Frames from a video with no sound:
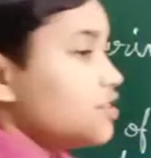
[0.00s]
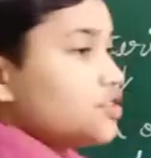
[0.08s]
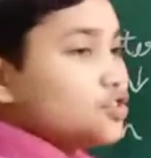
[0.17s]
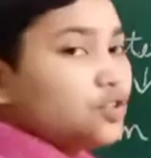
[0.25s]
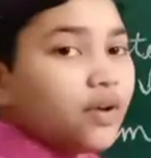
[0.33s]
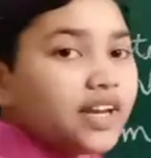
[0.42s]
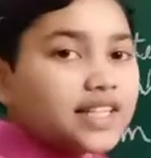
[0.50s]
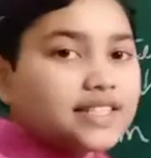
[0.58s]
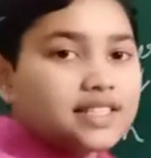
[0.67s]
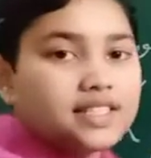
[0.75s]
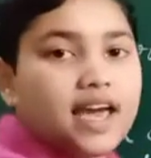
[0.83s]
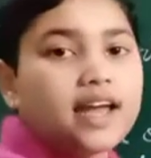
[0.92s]
So it is
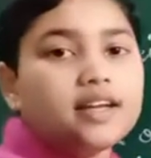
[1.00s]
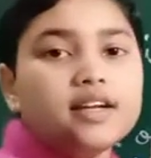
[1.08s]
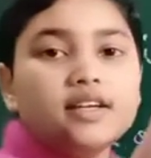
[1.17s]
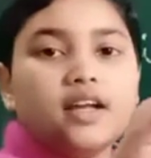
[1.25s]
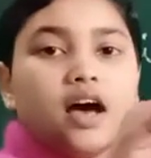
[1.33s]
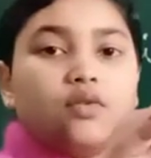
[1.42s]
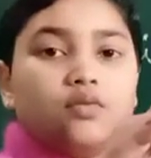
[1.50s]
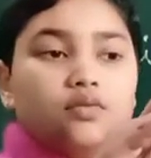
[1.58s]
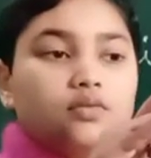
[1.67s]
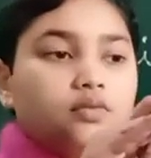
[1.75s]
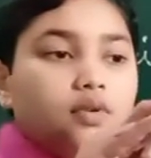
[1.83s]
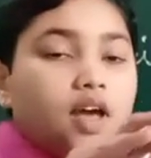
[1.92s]
scattered
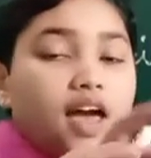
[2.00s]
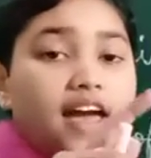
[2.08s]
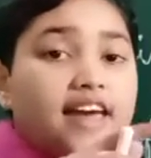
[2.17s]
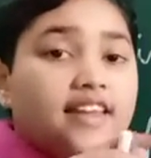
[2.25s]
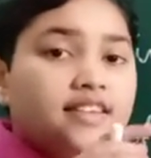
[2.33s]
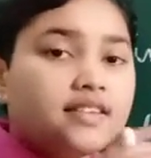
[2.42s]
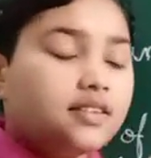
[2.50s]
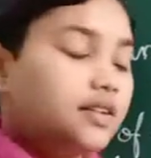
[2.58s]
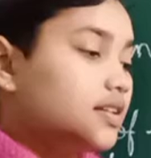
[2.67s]
down, and